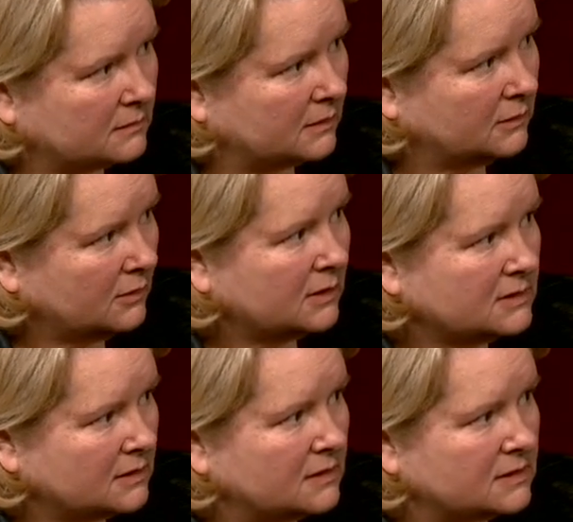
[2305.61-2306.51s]
uh, Jurgen
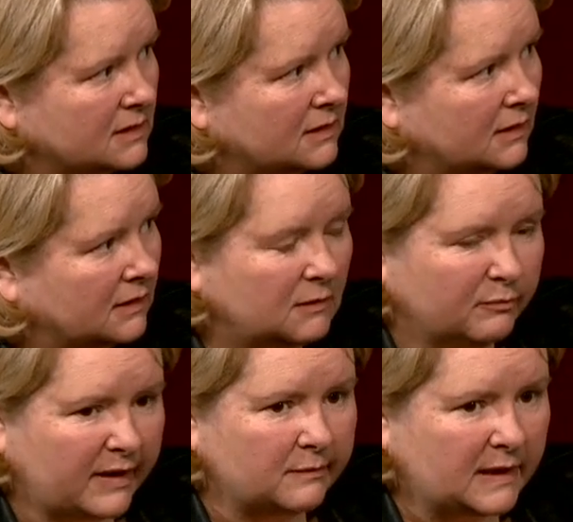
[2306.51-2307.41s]
Zielinski and then
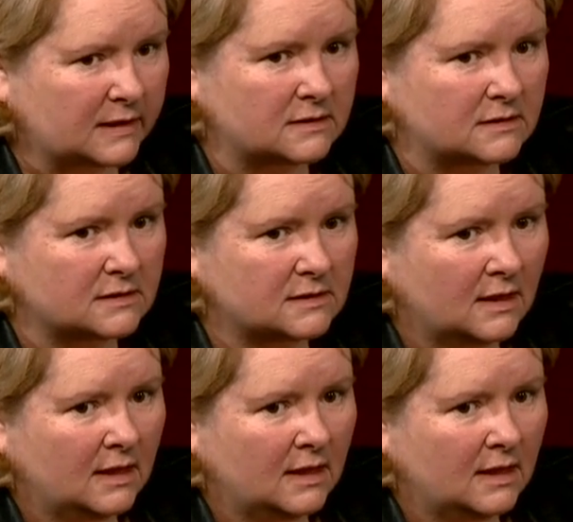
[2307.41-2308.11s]
Barb Cousins,